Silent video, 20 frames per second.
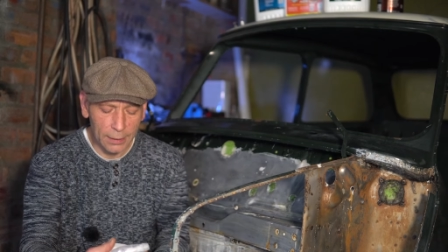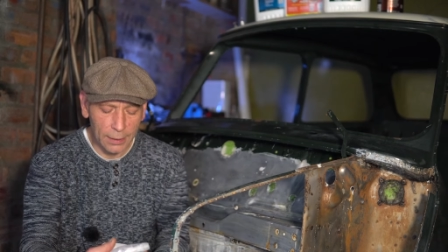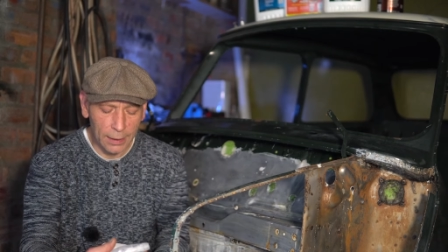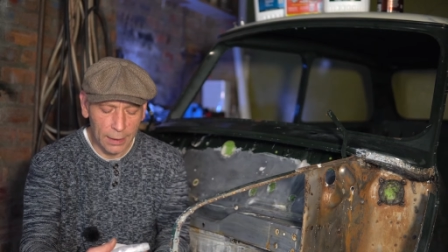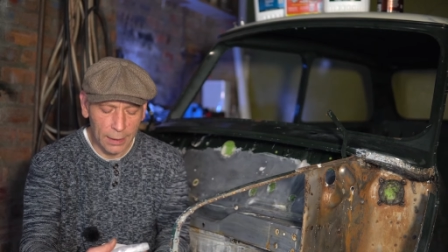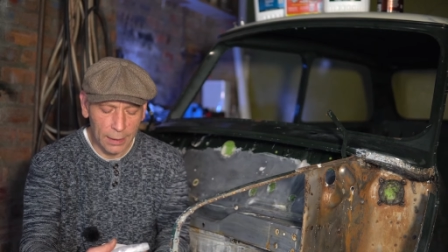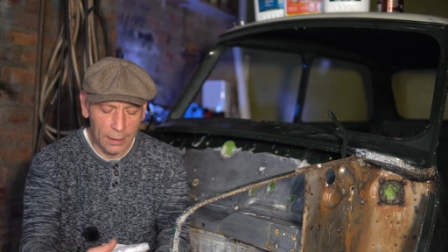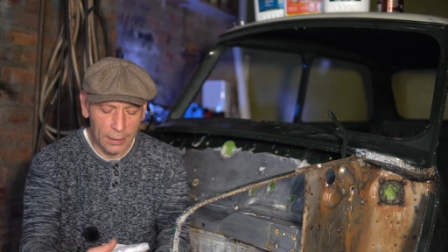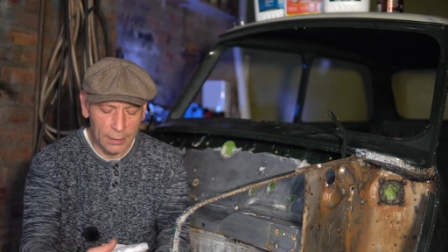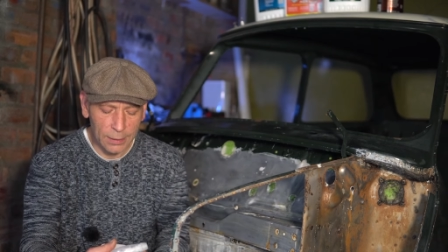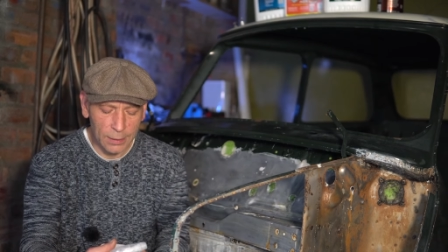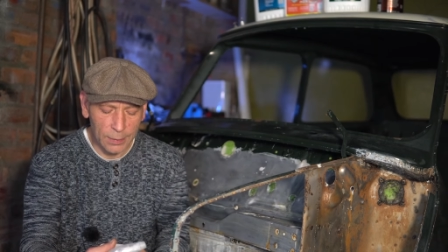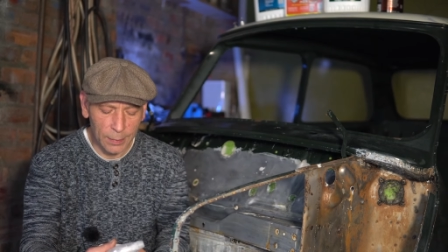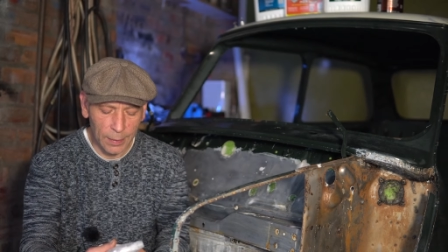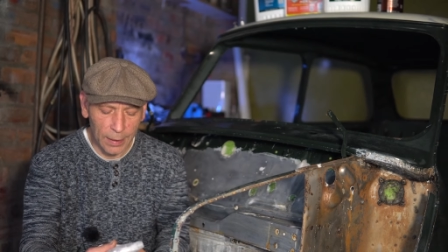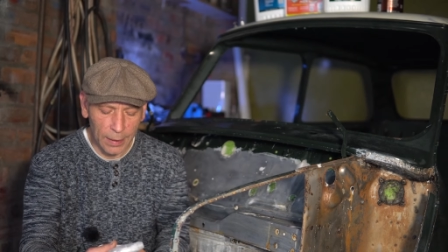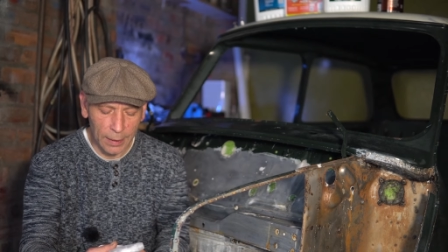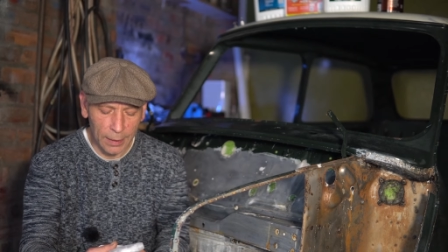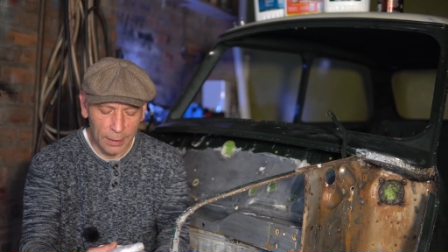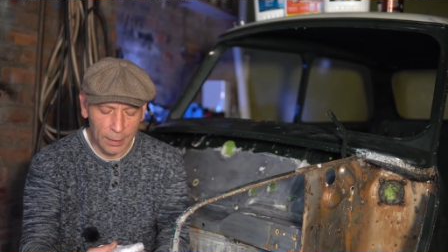and
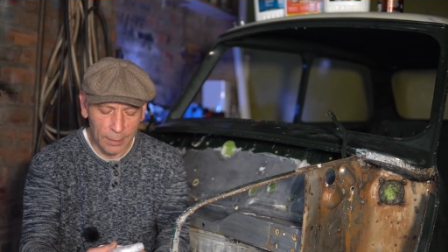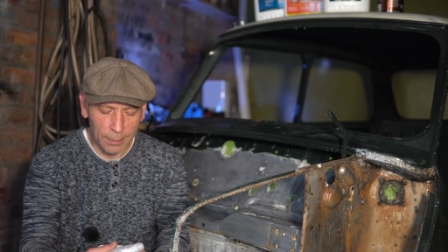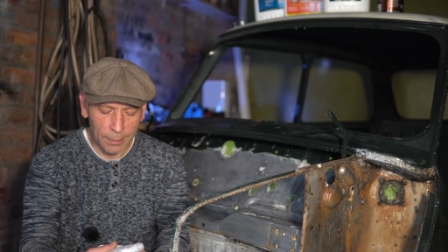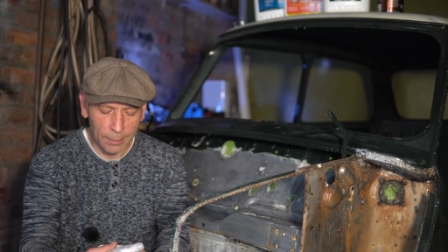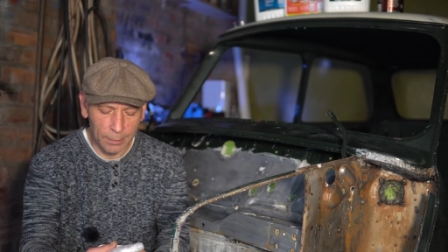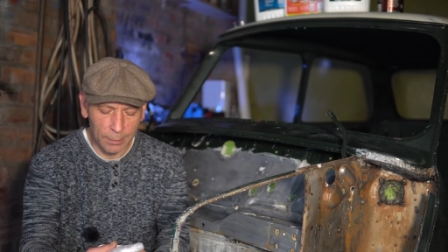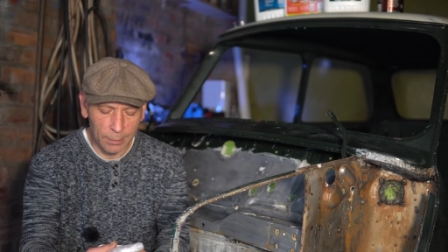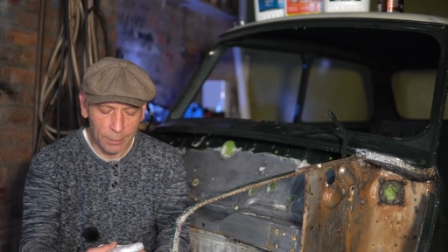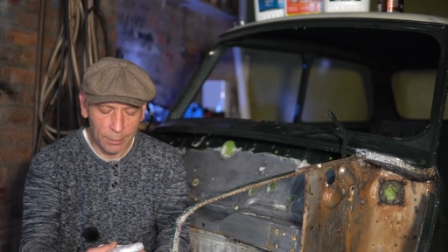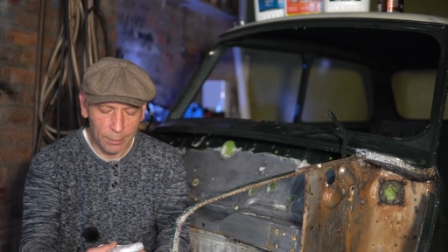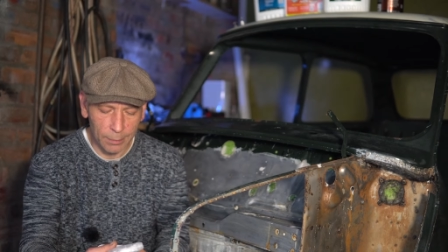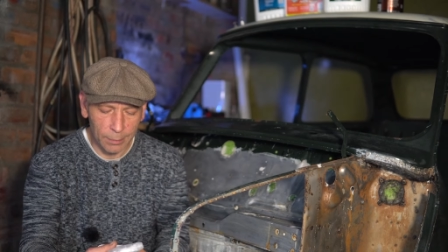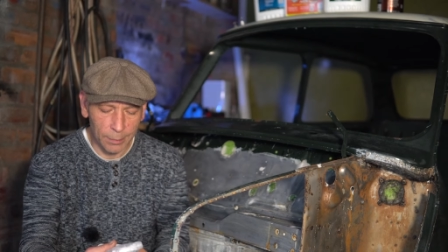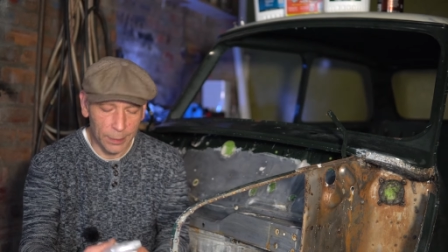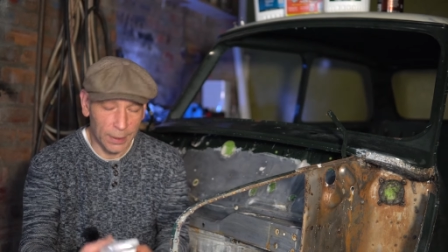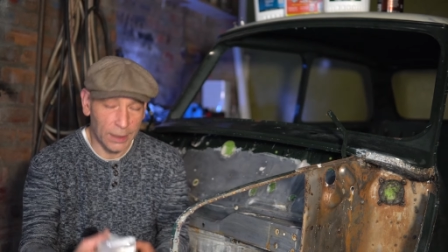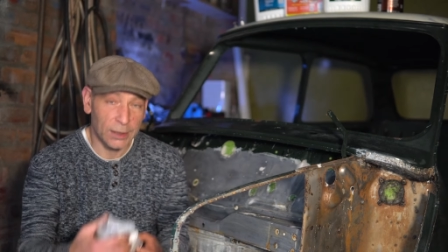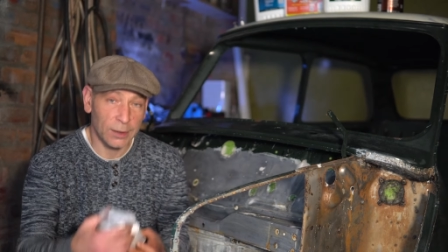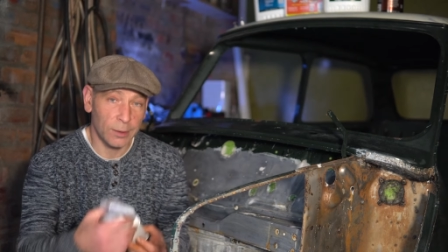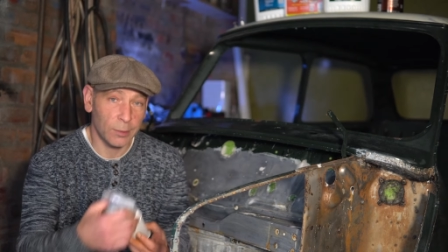
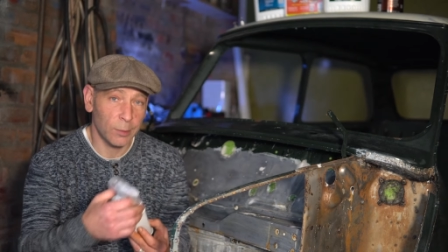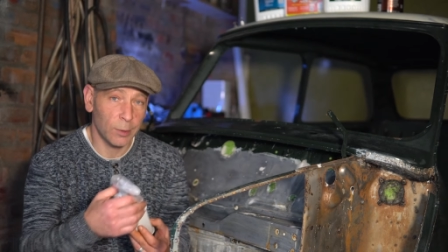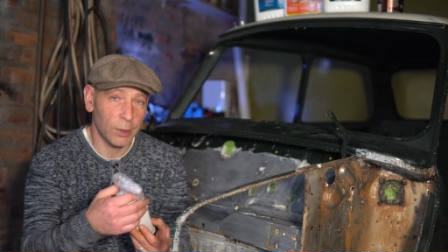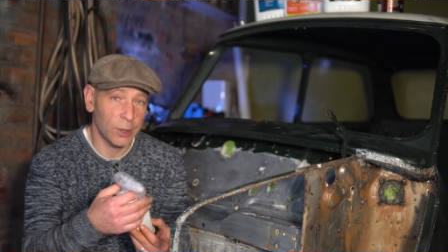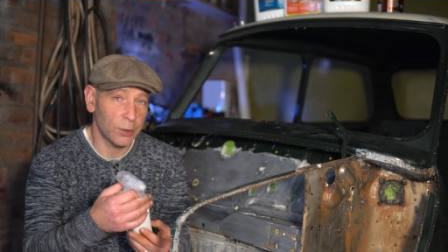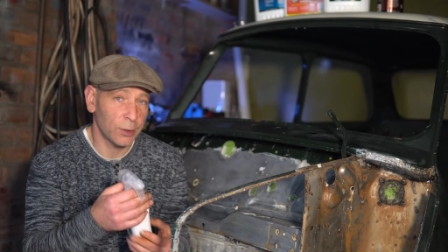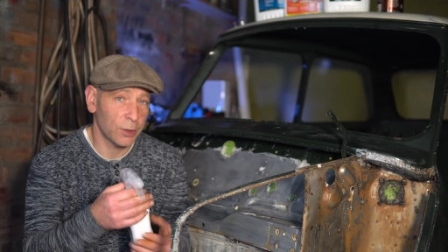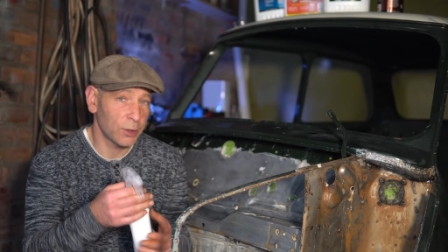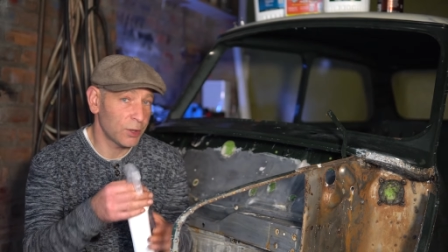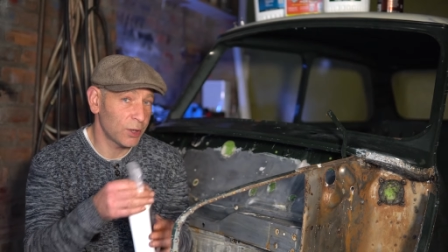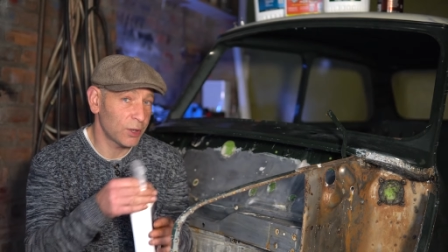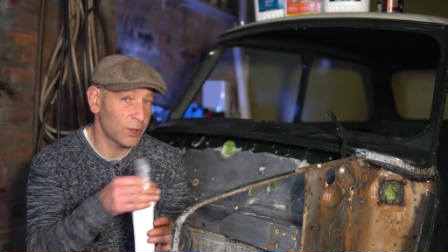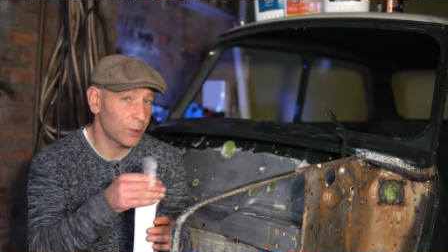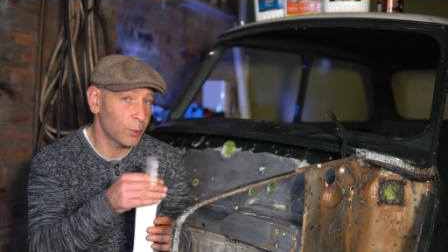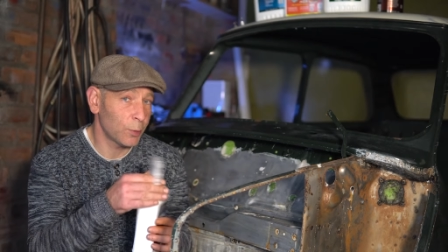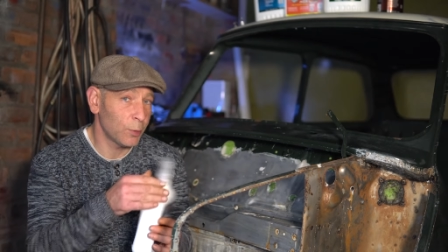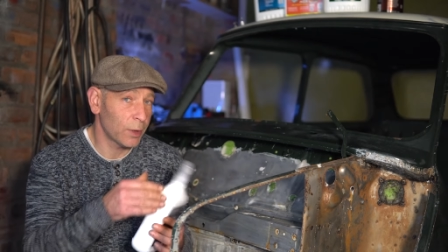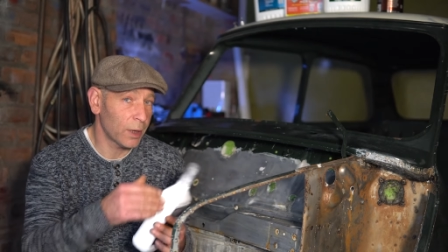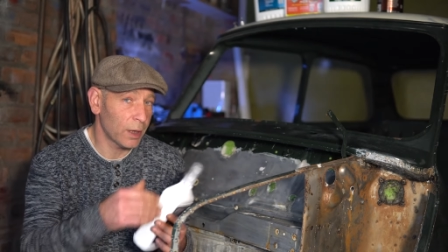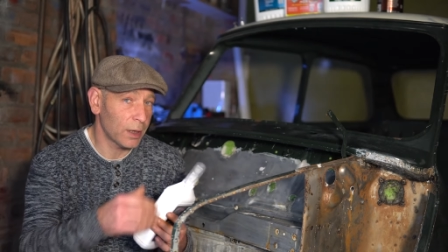basically what you do is you
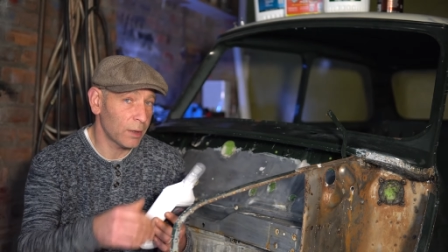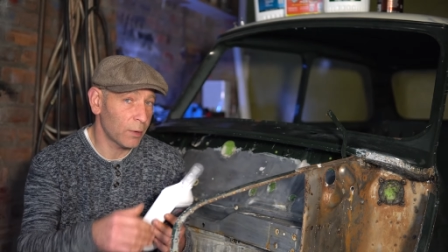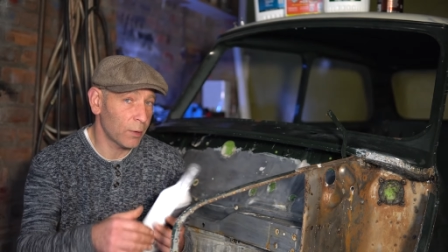soak it.